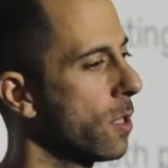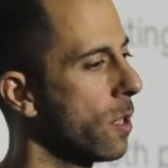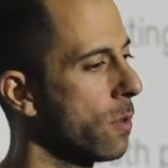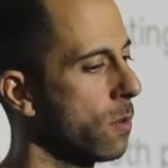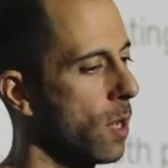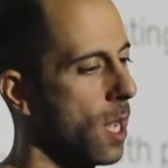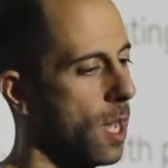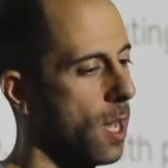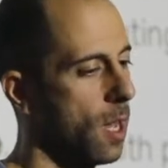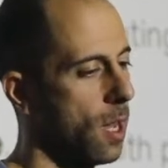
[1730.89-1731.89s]
So
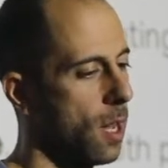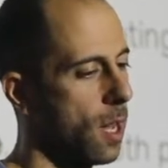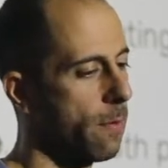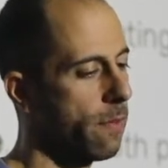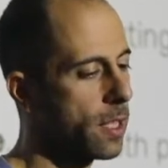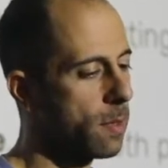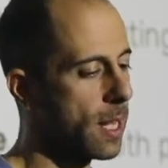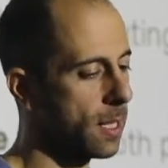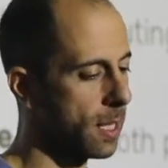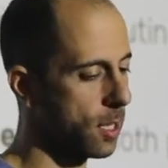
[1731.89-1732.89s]

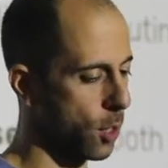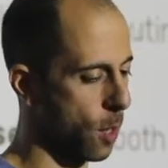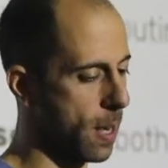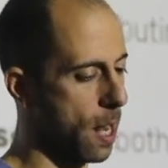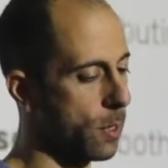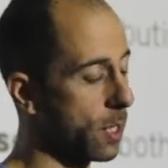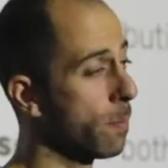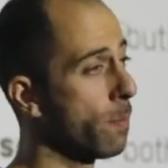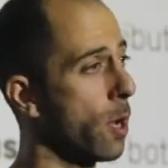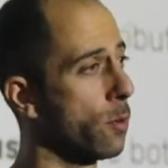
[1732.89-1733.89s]
fundamentally, Snowplow is
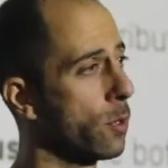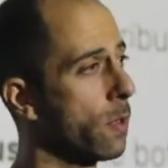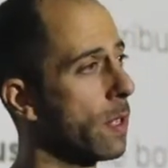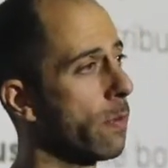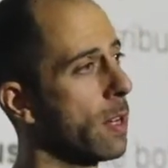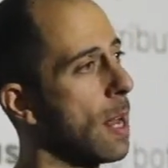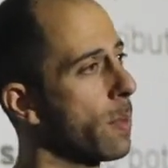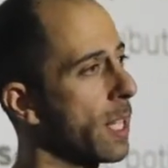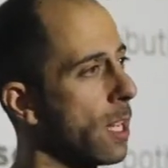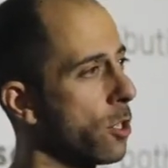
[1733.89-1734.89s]
composed of different
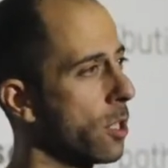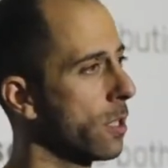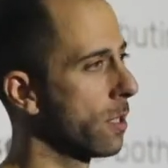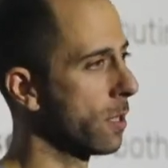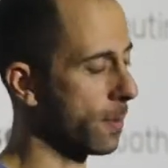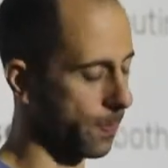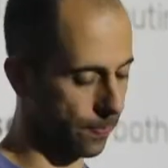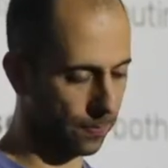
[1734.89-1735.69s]
applications,